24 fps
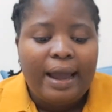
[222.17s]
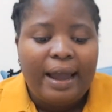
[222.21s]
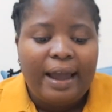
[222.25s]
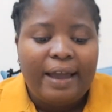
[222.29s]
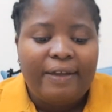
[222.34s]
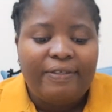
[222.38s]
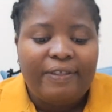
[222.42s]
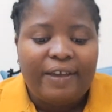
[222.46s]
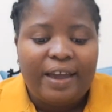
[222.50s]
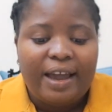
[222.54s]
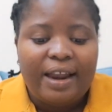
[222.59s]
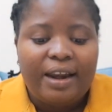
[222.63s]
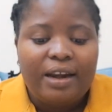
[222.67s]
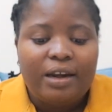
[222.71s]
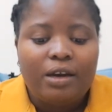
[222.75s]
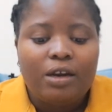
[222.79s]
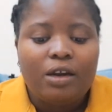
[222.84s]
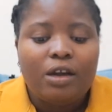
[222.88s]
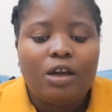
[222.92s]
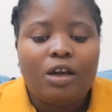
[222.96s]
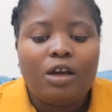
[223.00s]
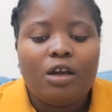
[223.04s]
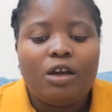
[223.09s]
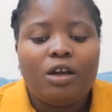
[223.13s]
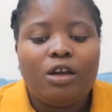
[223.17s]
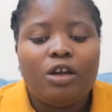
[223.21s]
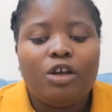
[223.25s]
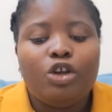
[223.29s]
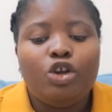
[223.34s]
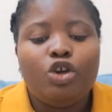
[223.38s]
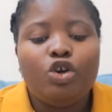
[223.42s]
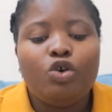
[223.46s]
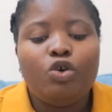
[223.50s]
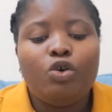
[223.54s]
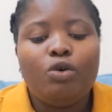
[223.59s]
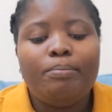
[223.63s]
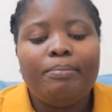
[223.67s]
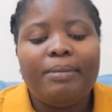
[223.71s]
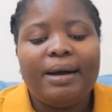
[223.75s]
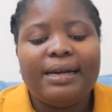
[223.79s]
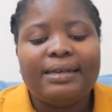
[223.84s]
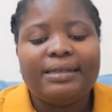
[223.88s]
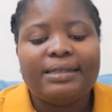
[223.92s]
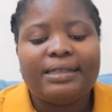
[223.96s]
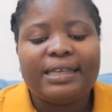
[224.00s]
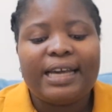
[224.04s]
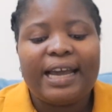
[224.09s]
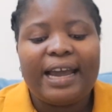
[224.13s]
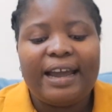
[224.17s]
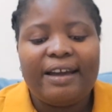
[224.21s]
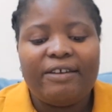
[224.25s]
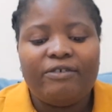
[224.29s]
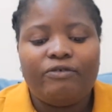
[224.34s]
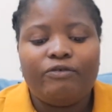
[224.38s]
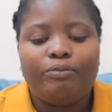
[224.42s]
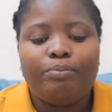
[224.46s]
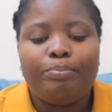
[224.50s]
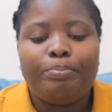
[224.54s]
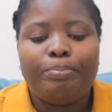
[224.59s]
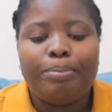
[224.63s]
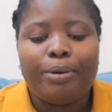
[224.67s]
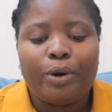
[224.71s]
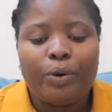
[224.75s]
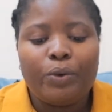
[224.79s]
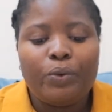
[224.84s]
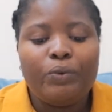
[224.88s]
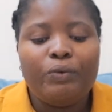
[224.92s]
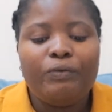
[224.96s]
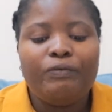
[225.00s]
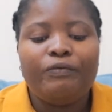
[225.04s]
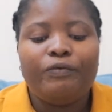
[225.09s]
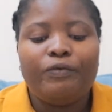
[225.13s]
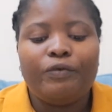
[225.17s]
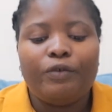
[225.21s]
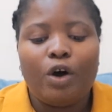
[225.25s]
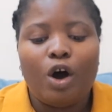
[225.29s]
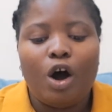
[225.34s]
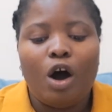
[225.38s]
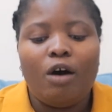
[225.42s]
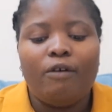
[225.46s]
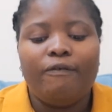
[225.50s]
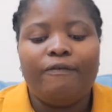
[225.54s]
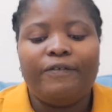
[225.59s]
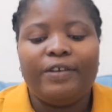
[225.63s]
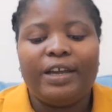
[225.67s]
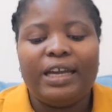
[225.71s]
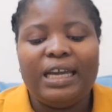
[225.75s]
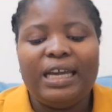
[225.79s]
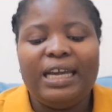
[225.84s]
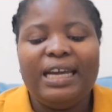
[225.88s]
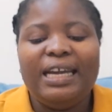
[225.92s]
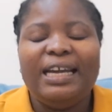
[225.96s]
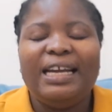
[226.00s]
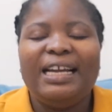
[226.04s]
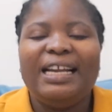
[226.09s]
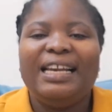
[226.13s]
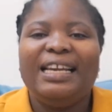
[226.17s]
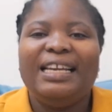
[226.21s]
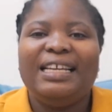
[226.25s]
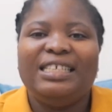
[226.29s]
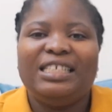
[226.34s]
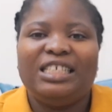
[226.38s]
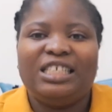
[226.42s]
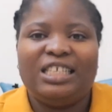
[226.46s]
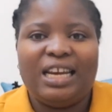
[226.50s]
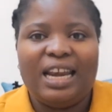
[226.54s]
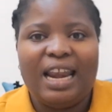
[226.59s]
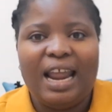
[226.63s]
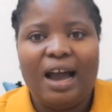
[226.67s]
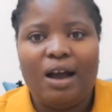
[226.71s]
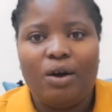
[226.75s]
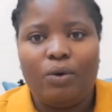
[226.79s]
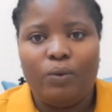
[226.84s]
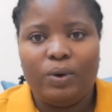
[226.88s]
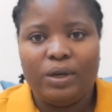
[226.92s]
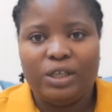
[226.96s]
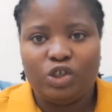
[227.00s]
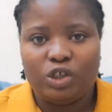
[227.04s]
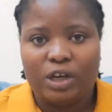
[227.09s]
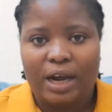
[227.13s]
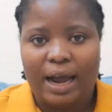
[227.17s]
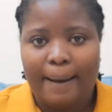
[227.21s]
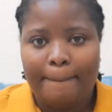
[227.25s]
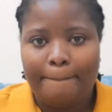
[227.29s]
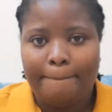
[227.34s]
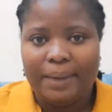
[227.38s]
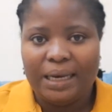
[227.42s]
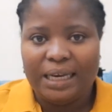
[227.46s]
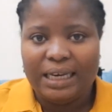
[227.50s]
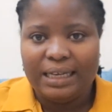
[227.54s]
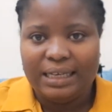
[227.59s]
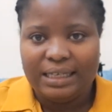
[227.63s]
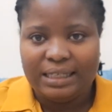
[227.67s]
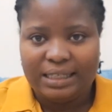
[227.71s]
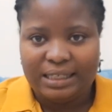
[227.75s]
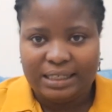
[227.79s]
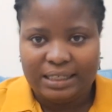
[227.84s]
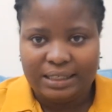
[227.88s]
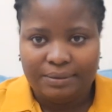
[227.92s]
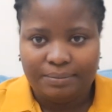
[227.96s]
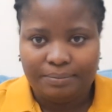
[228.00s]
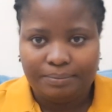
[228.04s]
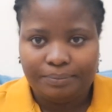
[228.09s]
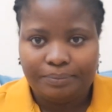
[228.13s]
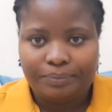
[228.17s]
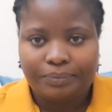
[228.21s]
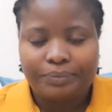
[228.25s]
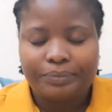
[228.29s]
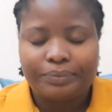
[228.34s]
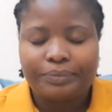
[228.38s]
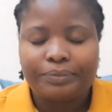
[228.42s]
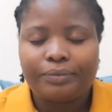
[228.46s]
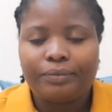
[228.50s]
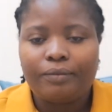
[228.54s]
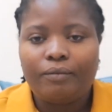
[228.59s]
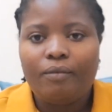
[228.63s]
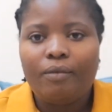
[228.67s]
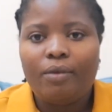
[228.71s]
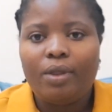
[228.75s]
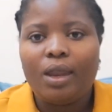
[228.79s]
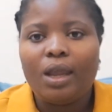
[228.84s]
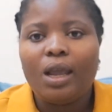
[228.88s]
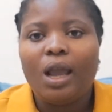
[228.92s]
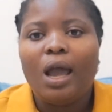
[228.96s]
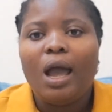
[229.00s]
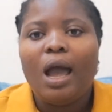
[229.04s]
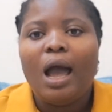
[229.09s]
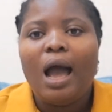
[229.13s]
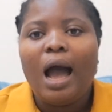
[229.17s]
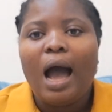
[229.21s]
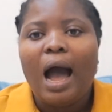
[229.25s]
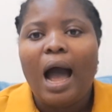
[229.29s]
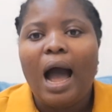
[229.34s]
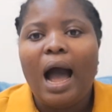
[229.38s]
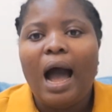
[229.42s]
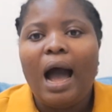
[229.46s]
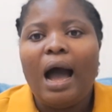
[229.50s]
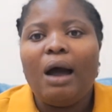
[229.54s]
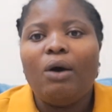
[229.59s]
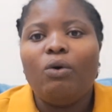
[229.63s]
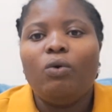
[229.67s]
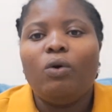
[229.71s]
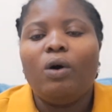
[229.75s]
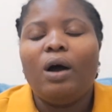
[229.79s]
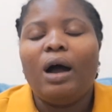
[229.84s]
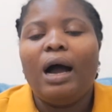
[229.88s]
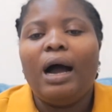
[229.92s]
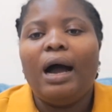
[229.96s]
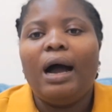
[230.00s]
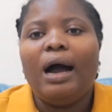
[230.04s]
And then you must have proof of English language ability. How